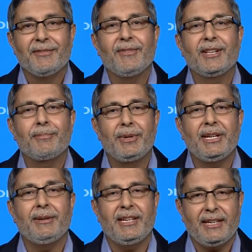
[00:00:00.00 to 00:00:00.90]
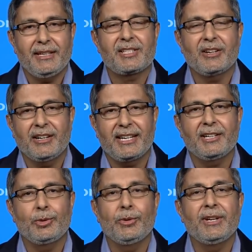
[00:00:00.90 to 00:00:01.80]
will be
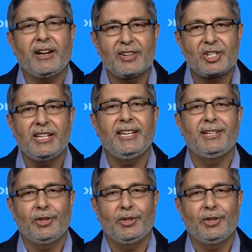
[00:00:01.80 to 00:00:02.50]
starting to largely